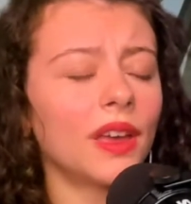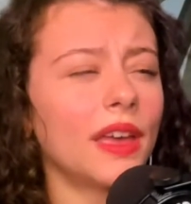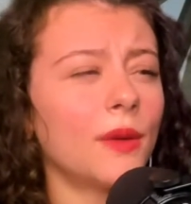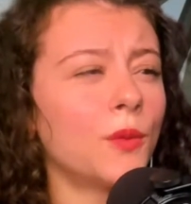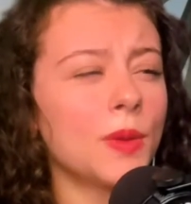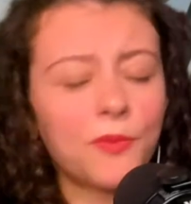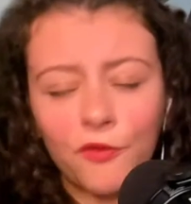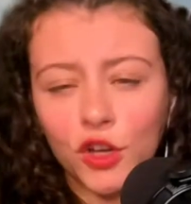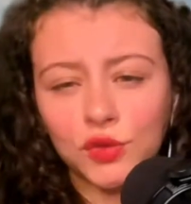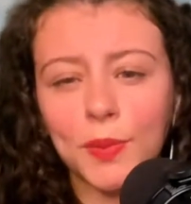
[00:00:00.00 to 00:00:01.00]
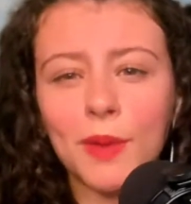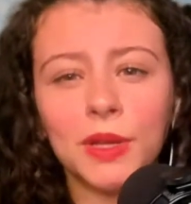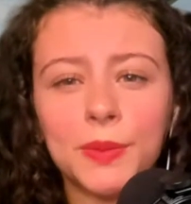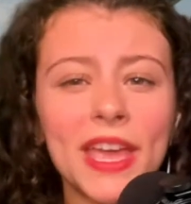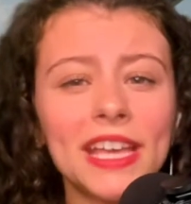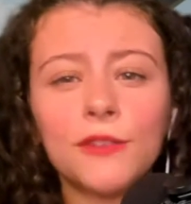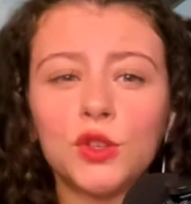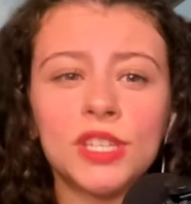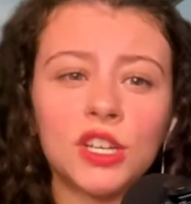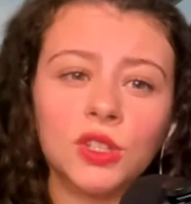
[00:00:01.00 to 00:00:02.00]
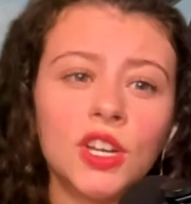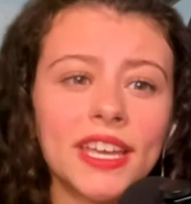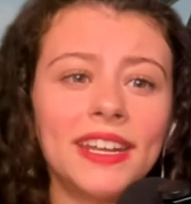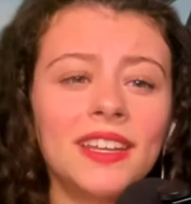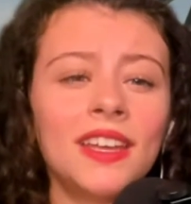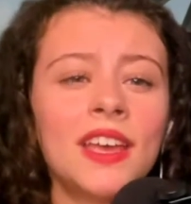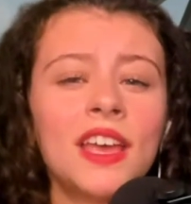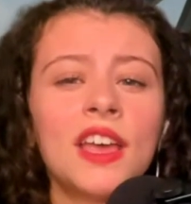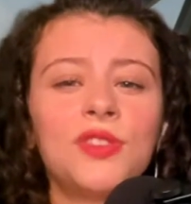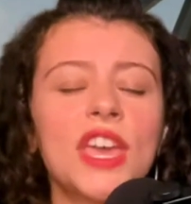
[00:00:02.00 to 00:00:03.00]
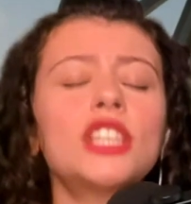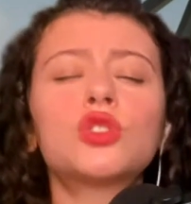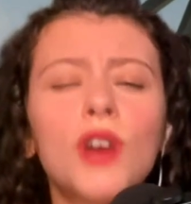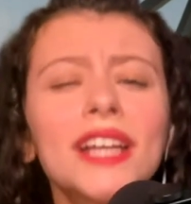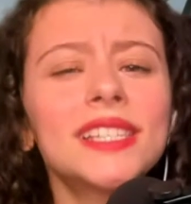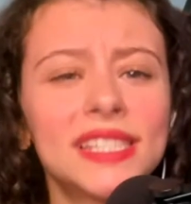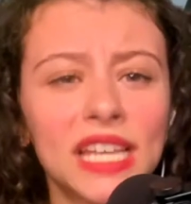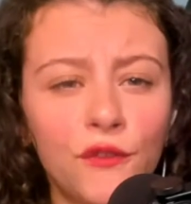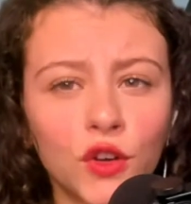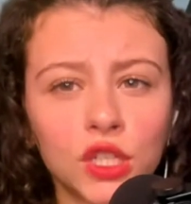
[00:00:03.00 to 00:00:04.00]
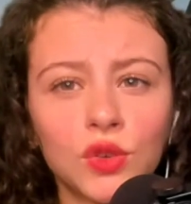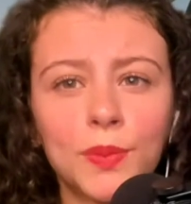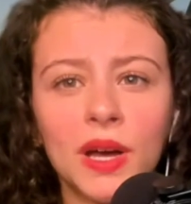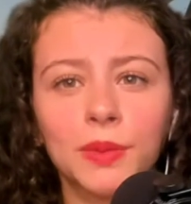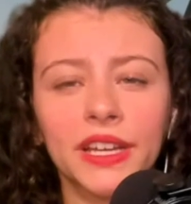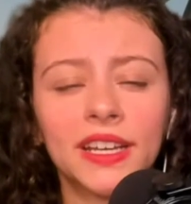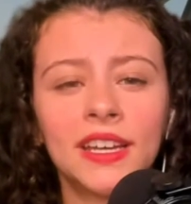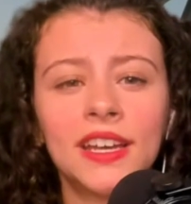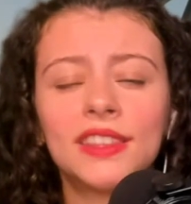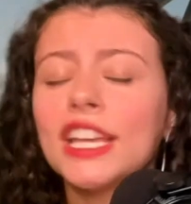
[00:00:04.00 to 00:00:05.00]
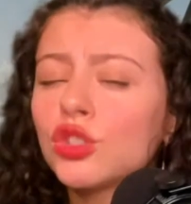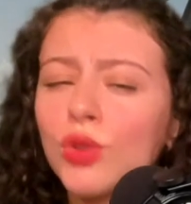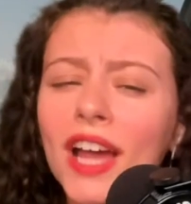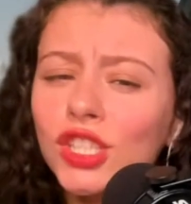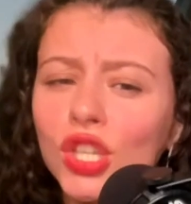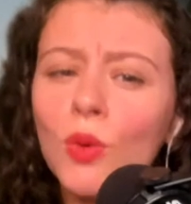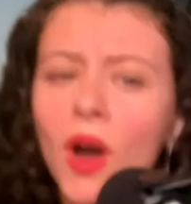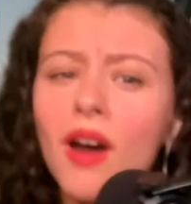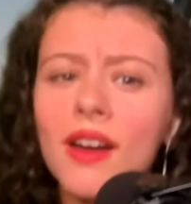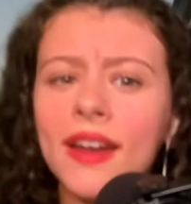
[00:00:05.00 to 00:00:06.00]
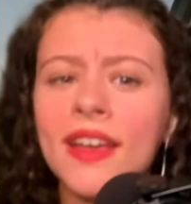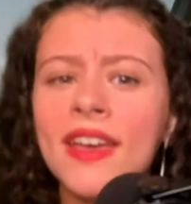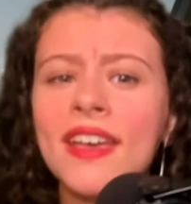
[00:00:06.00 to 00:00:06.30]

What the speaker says: with First Republic Bank, if you take a look at it, they tried to save First Republic. They tried so hard.